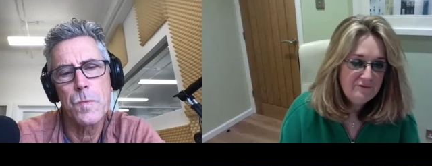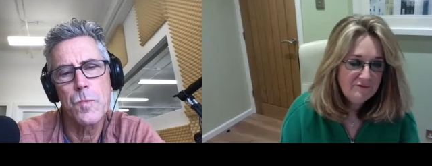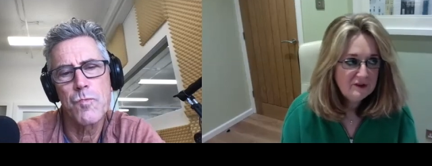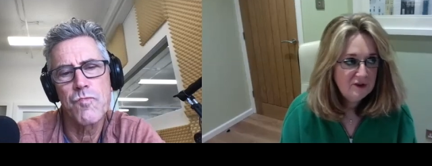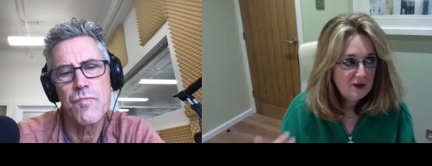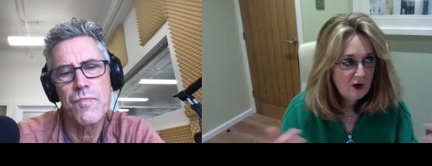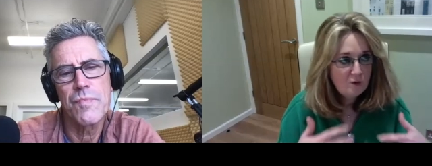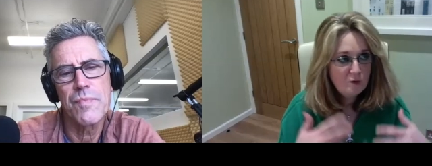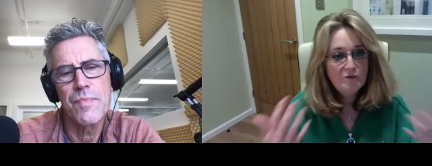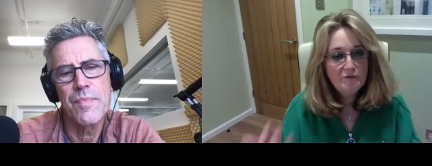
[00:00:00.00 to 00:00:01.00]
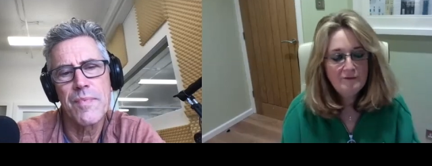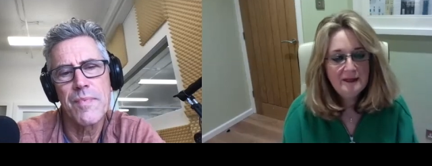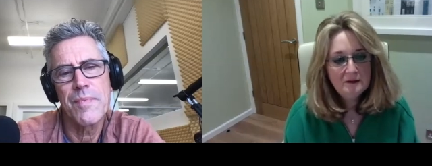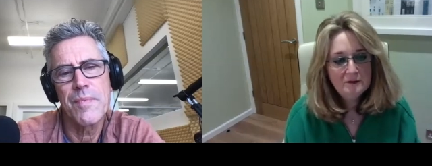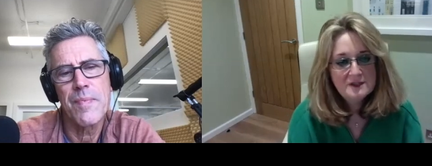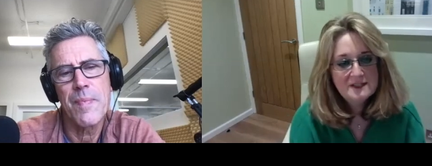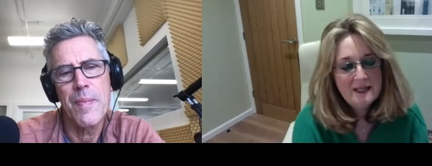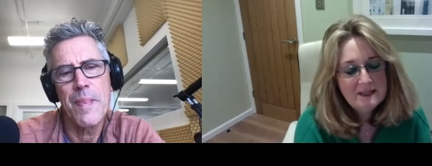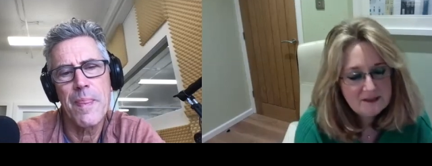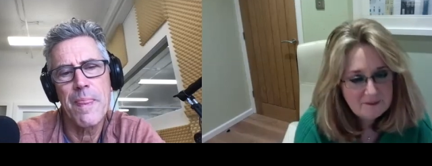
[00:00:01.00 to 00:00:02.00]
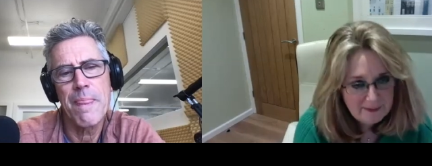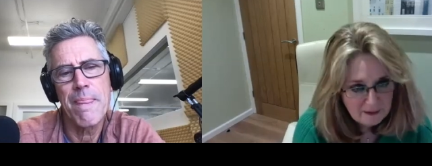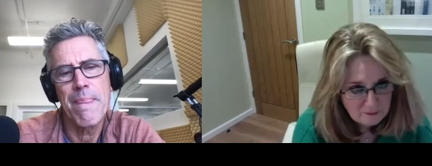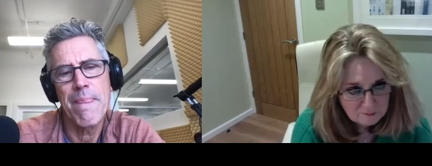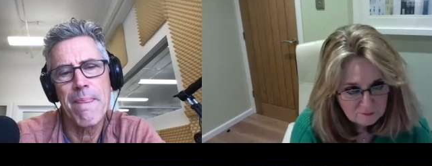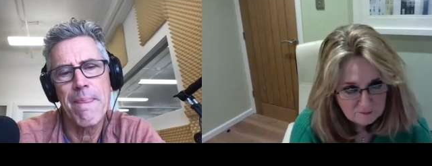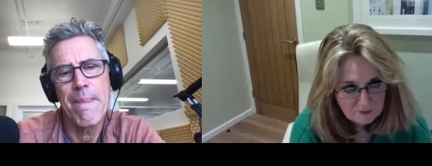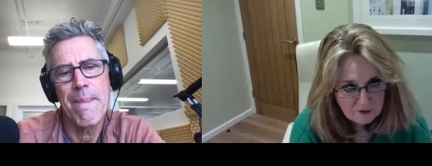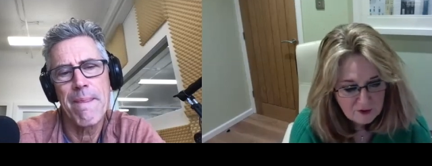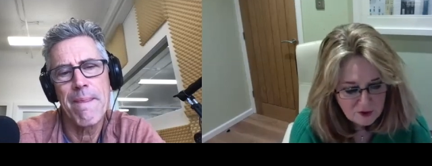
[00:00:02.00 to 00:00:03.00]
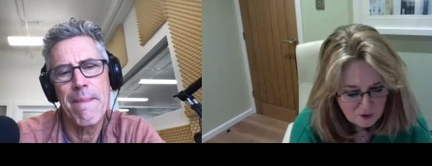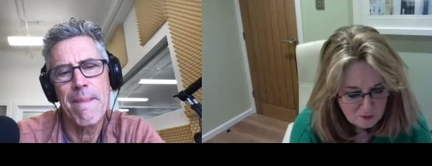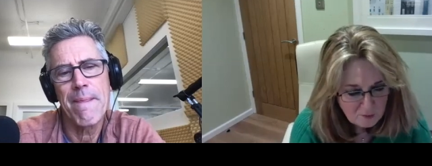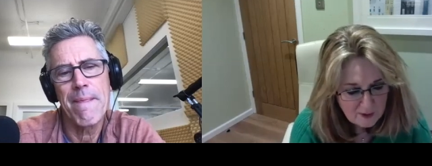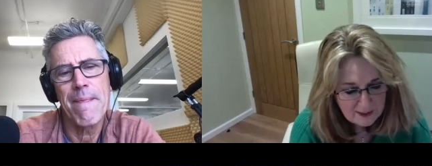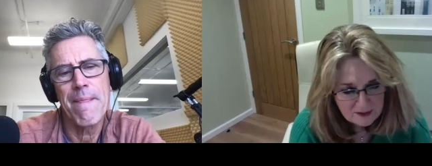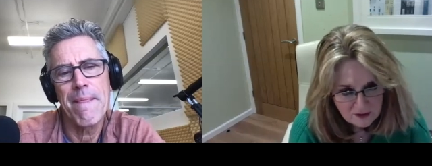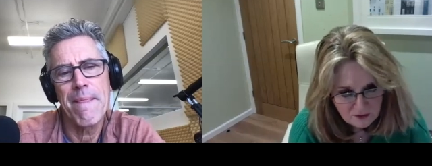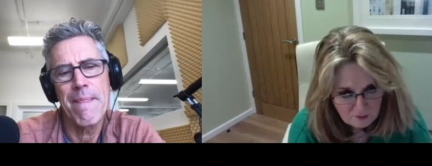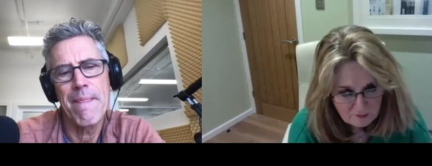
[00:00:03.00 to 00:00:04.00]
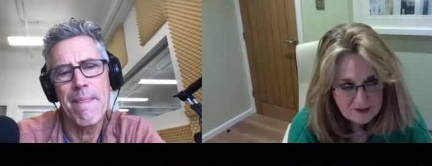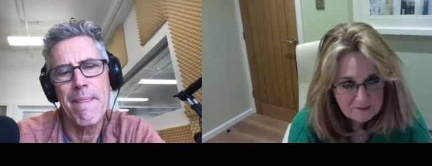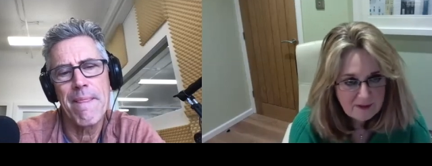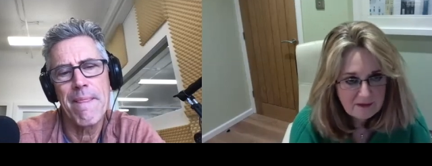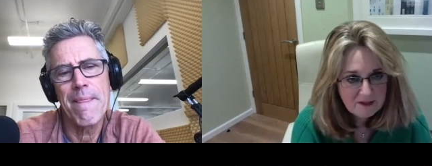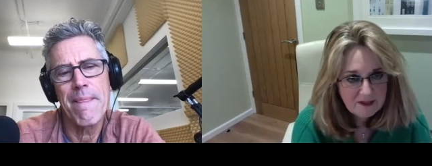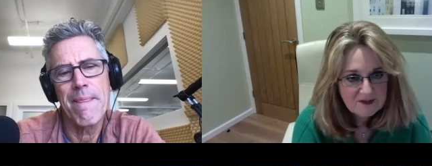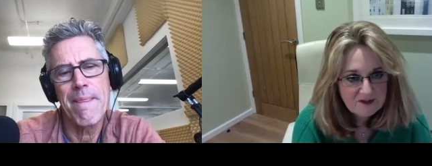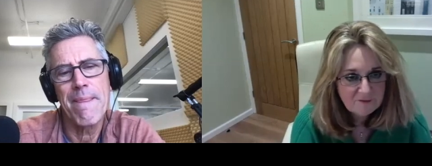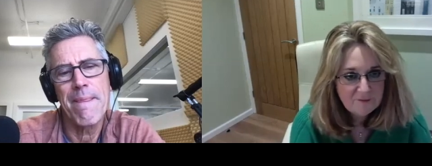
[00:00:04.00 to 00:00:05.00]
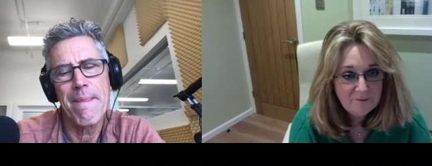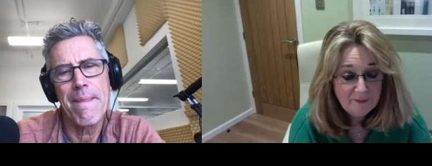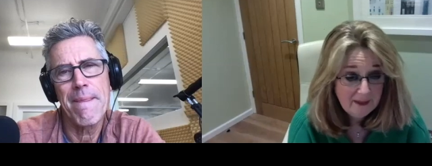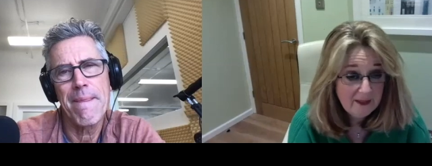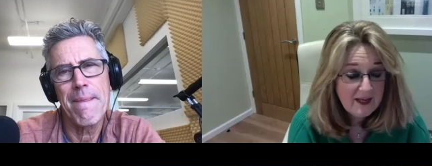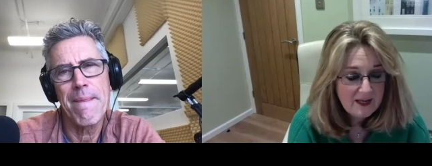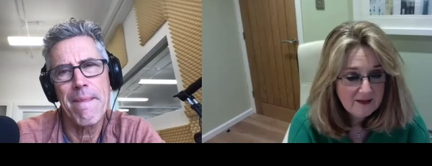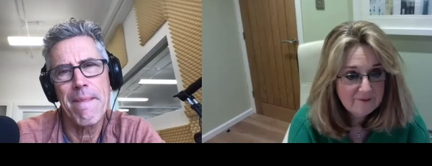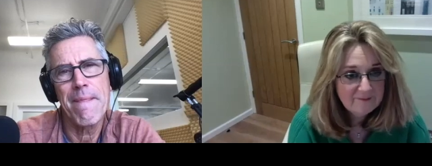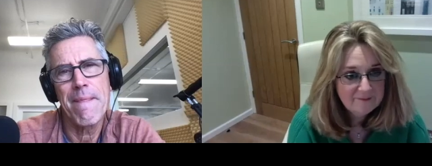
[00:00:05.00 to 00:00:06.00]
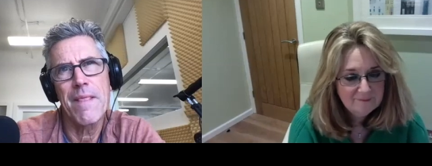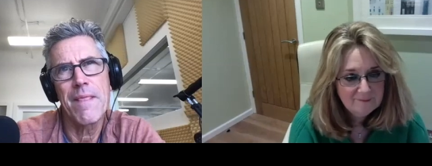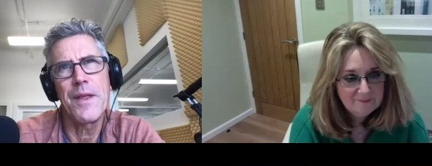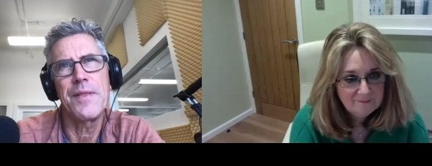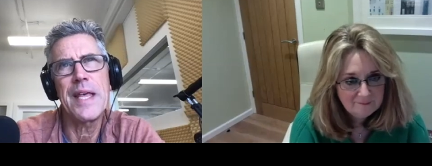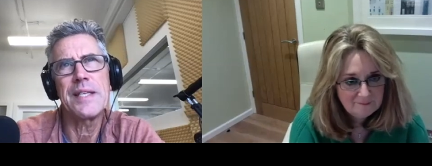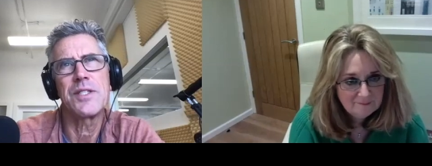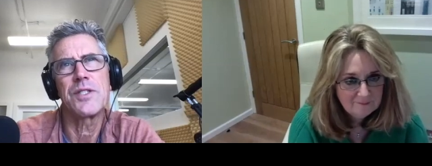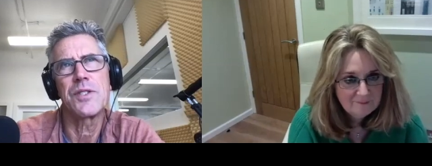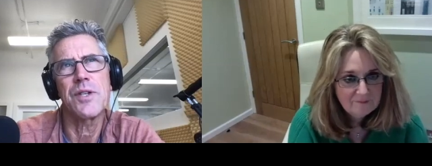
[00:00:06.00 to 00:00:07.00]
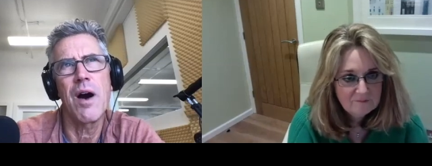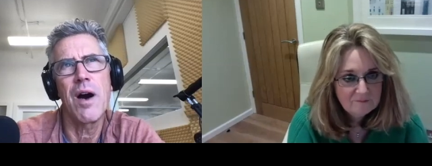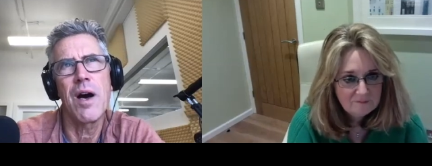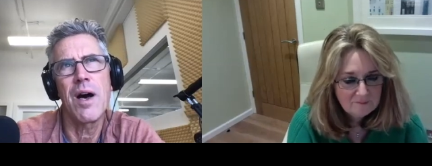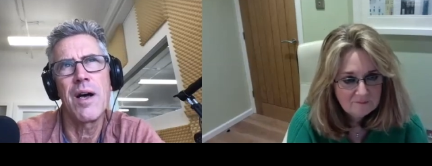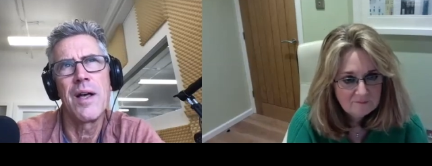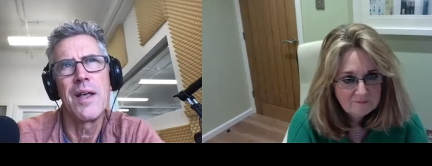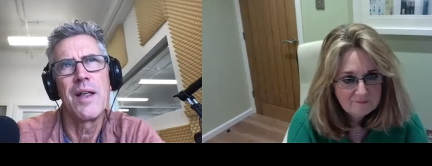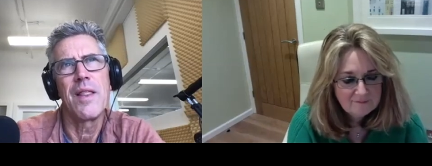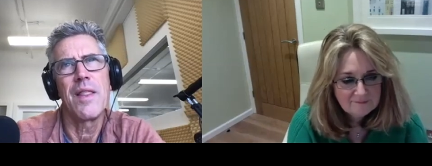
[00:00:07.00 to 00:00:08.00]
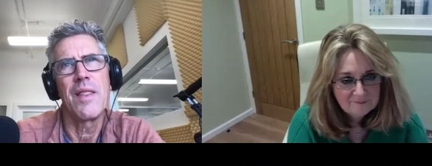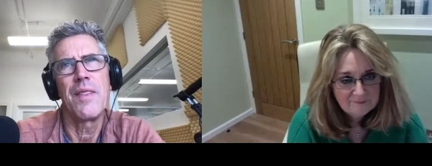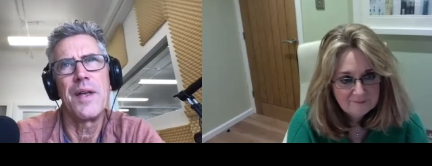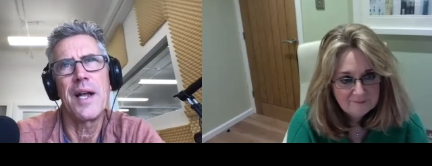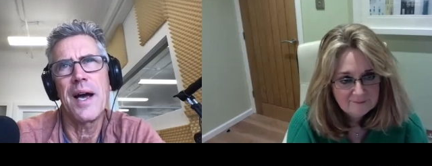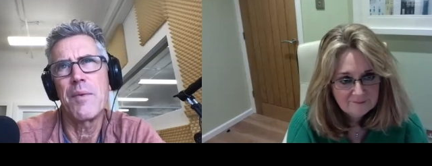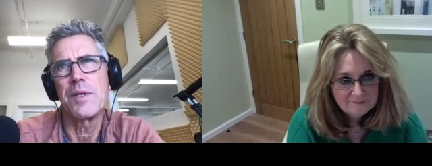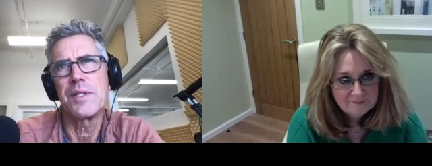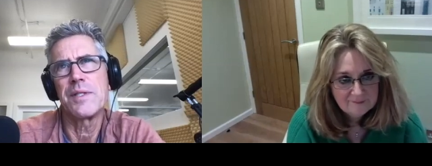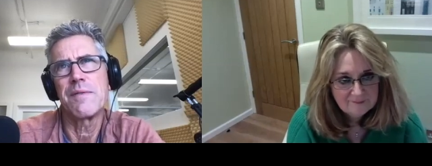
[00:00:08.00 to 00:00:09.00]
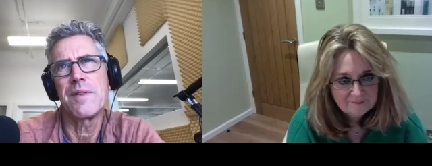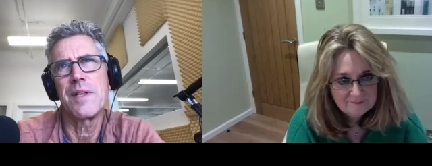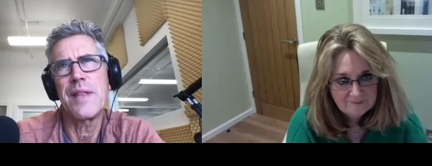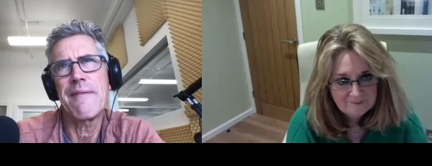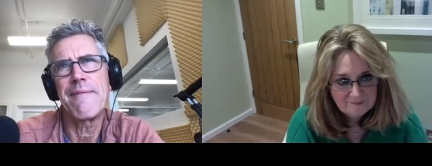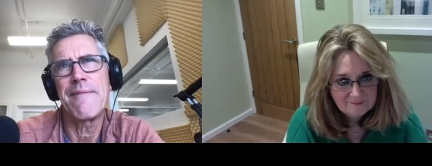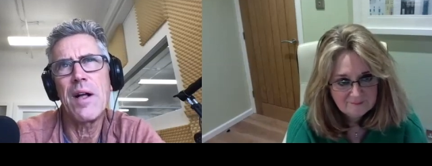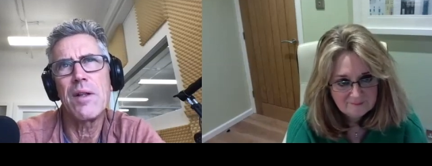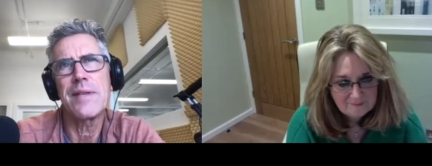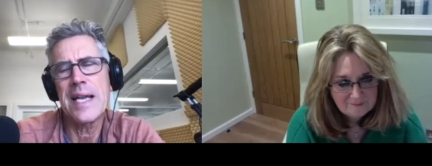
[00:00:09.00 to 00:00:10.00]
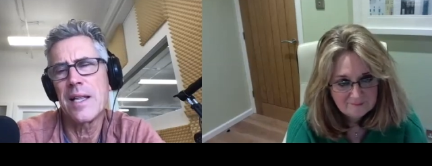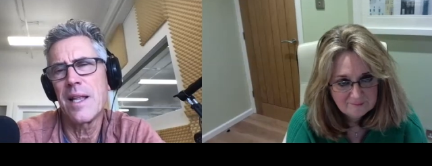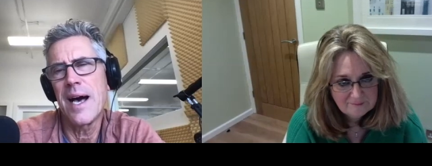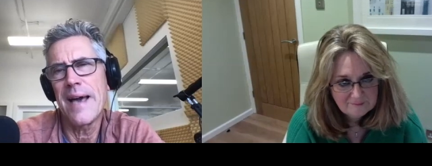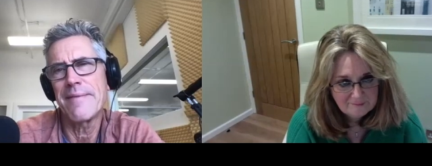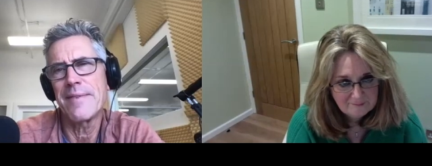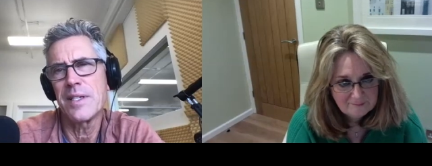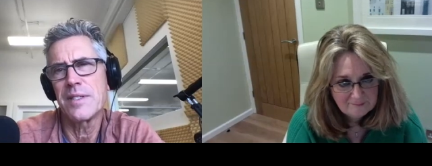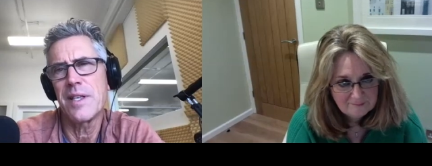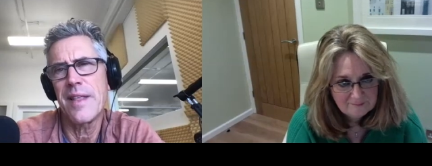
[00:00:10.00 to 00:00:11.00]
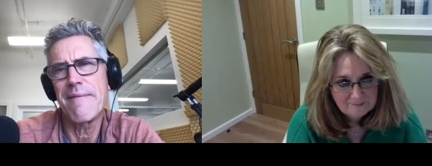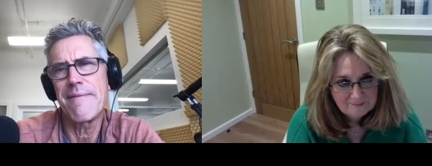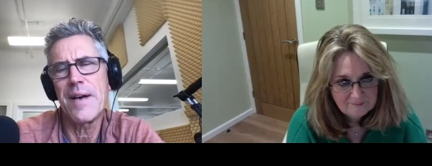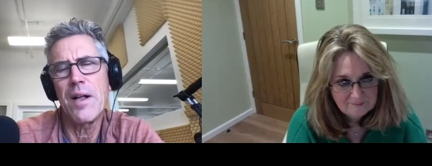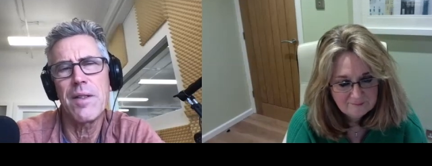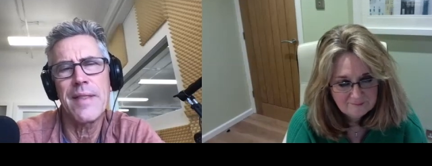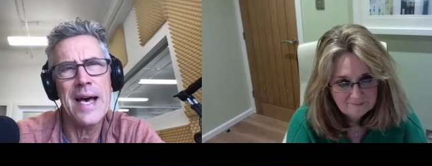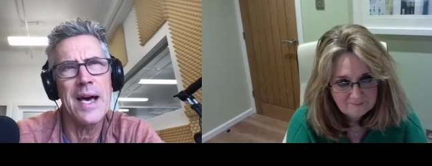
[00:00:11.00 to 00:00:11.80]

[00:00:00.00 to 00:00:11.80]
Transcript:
Speaker 1: to know or feel or sense about you and your experience of being here
Speaker 2: that they saw that i was that they felt that aliveness that they felt that